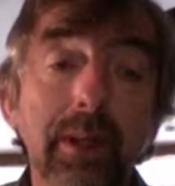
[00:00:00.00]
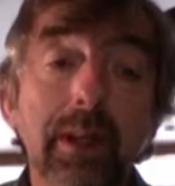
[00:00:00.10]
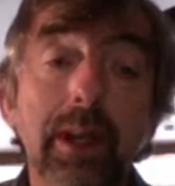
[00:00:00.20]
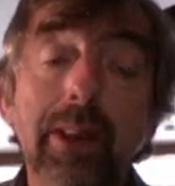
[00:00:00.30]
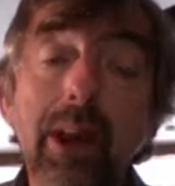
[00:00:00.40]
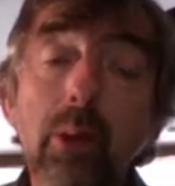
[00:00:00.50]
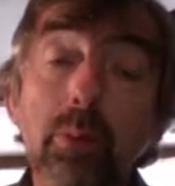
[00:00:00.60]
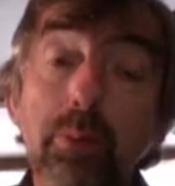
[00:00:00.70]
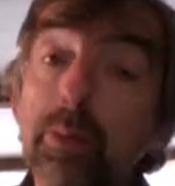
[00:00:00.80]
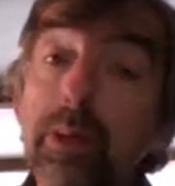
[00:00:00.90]
And that
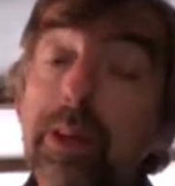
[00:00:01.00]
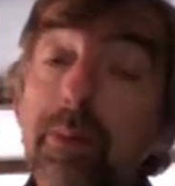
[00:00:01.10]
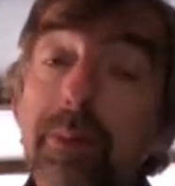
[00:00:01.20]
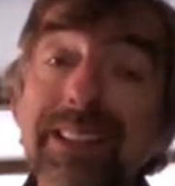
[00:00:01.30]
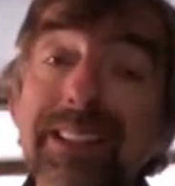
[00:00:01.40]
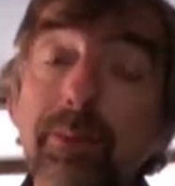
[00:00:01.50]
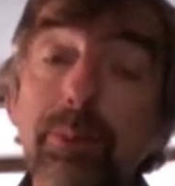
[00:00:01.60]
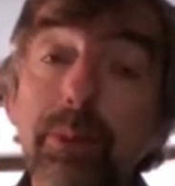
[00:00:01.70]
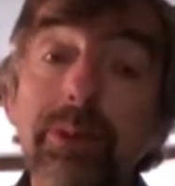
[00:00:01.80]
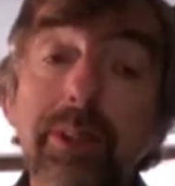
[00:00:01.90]
would give a
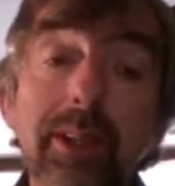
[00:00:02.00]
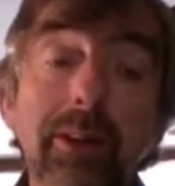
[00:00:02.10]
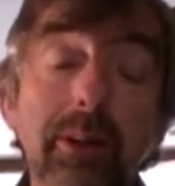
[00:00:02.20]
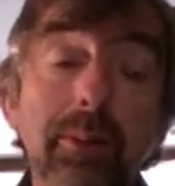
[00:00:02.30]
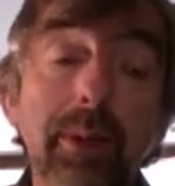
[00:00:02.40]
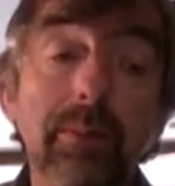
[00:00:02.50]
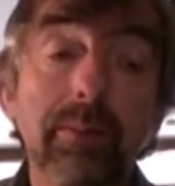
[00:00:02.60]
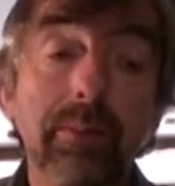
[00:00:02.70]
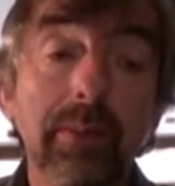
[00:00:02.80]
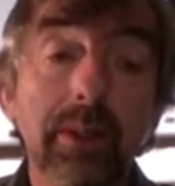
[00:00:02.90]
massive boost to the economy.
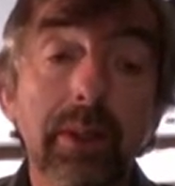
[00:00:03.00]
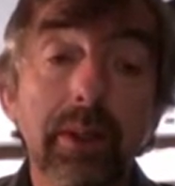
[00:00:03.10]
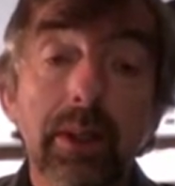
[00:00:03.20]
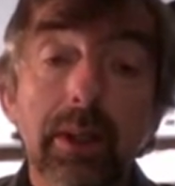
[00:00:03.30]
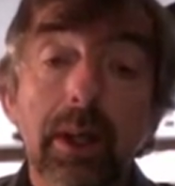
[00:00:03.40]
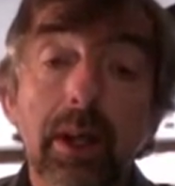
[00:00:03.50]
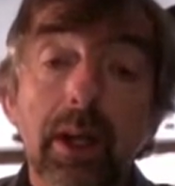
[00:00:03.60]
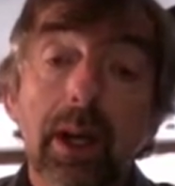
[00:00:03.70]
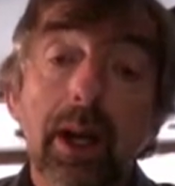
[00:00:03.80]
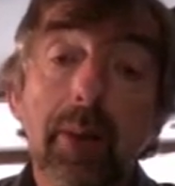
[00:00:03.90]

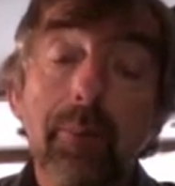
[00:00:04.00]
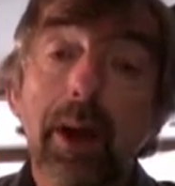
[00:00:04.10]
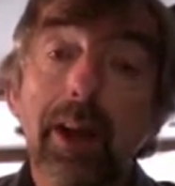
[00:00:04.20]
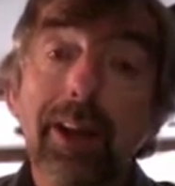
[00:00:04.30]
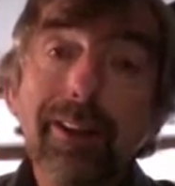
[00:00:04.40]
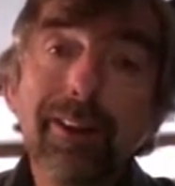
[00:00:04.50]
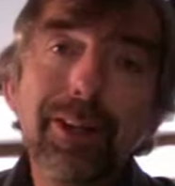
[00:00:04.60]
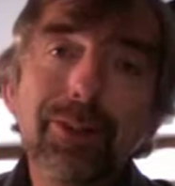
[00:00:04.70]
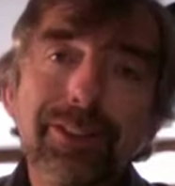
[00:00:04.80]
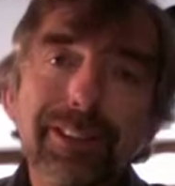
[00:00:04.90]
Another
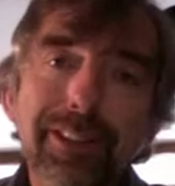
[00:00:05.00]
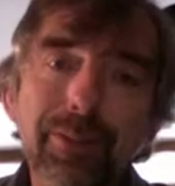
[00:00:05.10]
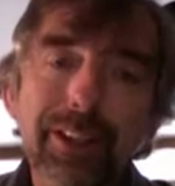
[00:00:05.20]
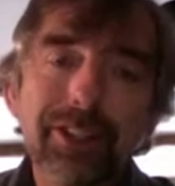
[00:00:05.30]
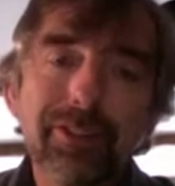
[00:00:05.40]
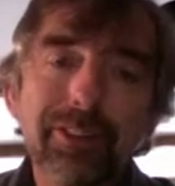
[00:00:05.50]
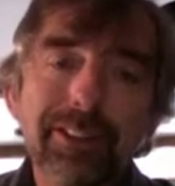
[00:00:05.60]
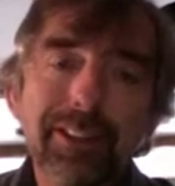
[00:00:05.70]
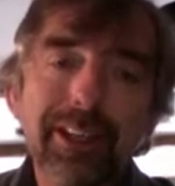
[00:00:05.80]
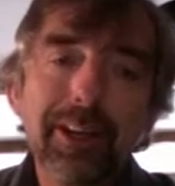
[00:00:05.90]
interesting feature
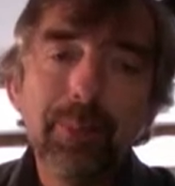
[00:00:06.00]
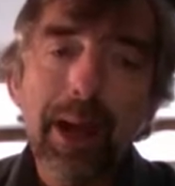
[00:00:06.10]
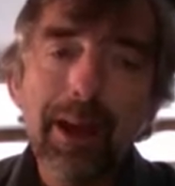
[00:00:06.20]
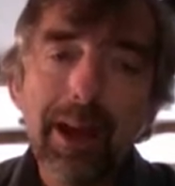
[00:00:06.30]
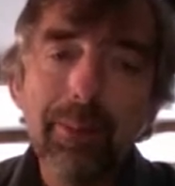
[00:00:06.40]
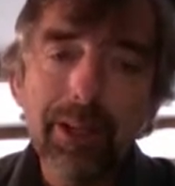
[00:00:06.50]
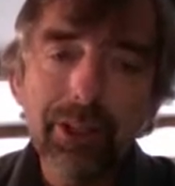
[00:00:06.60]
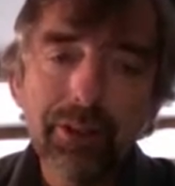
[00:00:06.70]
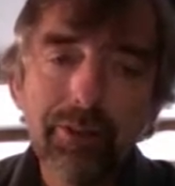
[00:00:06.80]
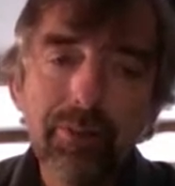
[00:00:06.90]
is that the
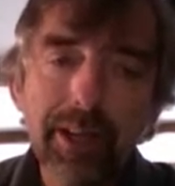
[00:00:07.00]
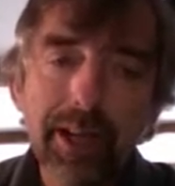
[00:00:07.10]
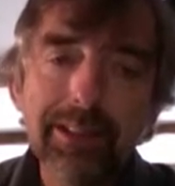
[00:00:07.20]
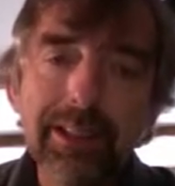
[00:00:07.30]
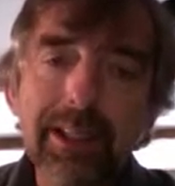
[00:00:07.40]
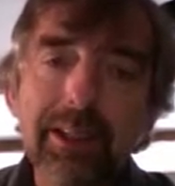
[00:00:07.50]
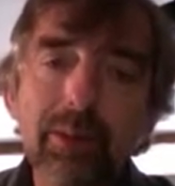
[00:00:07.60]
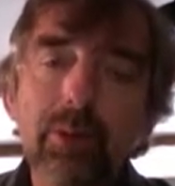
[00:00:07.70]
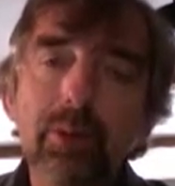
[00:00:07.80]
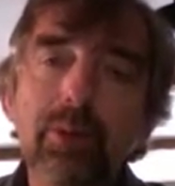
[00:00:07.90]
abolition of VAT
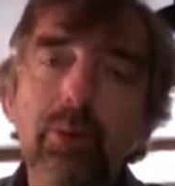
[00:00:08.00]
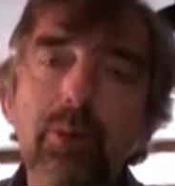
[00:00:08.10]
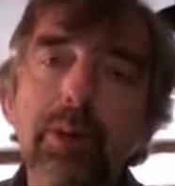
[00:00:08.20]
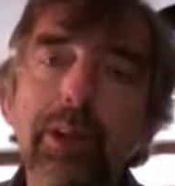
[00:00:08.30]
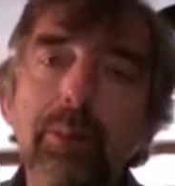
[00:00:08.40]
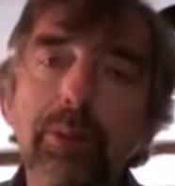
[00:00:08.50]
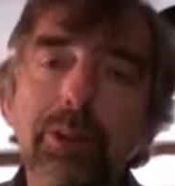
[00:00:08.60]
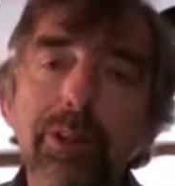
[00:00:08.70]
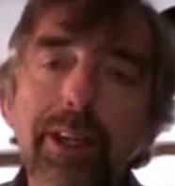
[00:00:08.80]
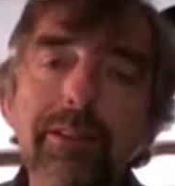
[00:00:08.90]
would
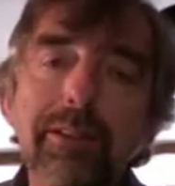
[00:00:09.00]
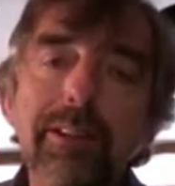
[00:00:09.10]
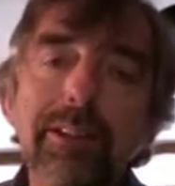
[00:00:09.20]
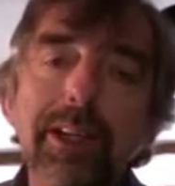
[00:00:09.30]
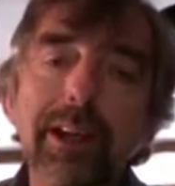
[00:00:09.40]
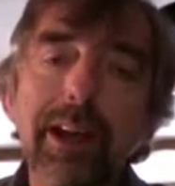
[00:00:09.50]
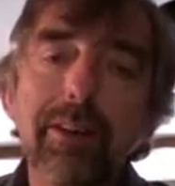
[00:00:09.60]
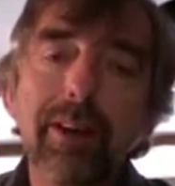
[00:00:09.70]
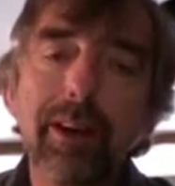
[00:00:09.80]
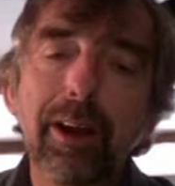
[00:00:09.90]
produce an interesting,
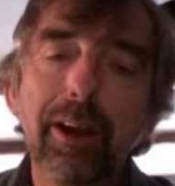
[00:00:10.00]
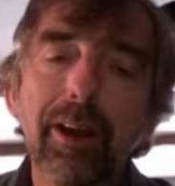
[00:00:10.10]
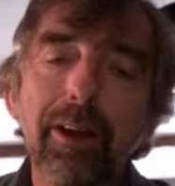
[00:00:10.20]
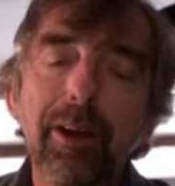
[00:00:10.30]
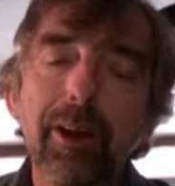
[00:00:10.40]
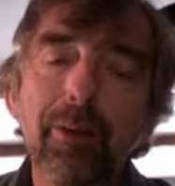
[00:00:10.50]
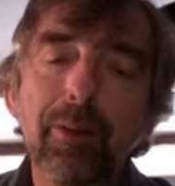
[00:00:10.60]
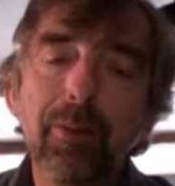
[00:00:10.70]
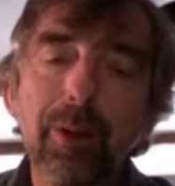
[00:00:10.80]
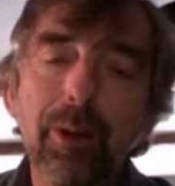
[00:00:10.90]

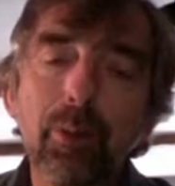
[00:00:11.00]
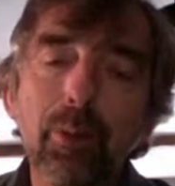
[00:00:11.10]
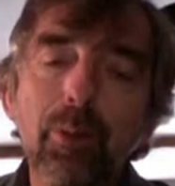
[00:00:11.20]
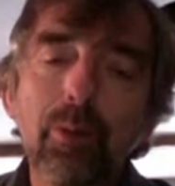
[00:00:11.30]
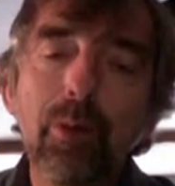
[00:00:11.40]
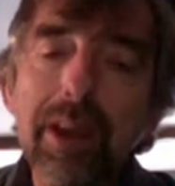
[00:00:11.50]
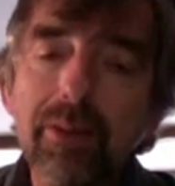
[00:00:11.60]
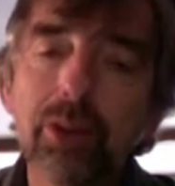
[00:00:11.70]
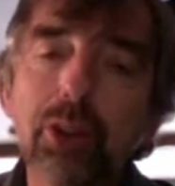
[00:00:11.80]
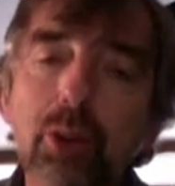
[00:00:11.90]
would
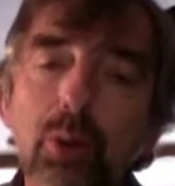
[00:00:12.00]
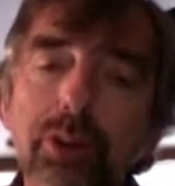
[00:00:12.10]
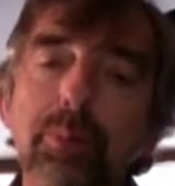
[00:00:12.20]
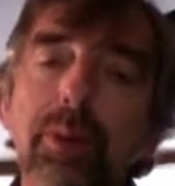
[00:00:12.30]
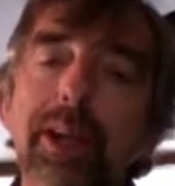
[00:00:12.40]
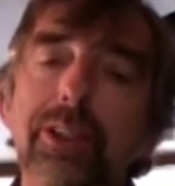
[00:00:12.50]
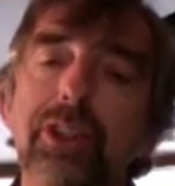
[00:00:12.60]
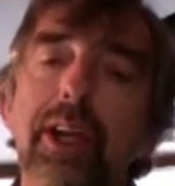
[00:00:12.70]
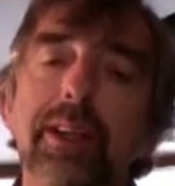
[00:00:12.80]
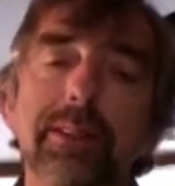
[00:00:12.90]
favour short supply
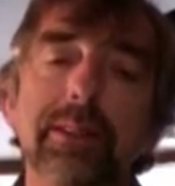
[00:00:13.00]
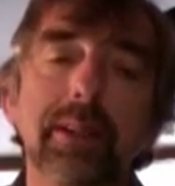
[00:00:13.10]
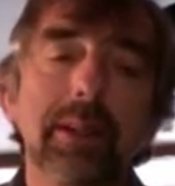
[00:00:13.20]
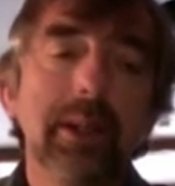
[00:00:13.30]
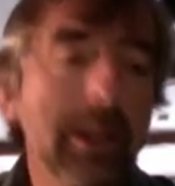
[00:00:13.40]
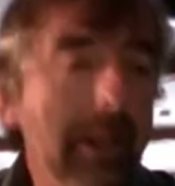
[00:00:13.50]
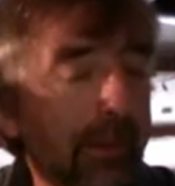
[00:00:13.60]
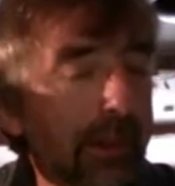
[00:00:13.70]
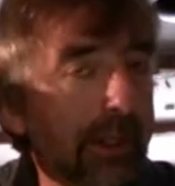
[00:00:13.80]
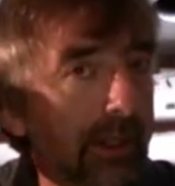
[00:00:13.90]
chains.
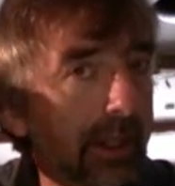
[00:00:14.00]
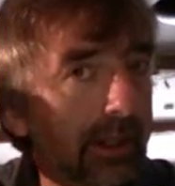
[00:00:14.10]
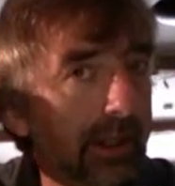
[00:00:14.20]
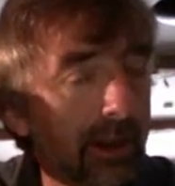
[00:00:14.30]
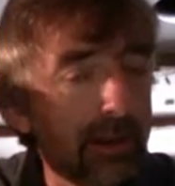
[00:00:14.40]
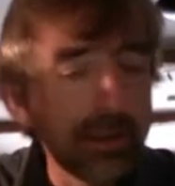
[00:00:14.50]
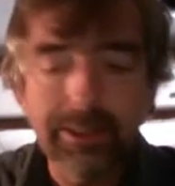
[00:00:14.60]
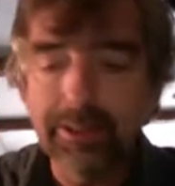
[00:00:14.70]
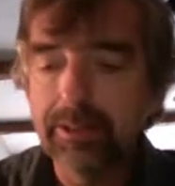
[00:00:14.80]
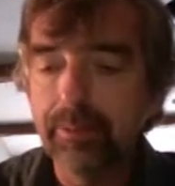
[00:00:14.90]
Under the current
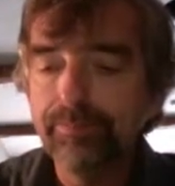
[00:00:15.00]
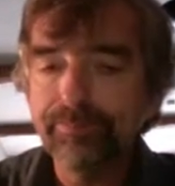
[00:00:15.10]
system,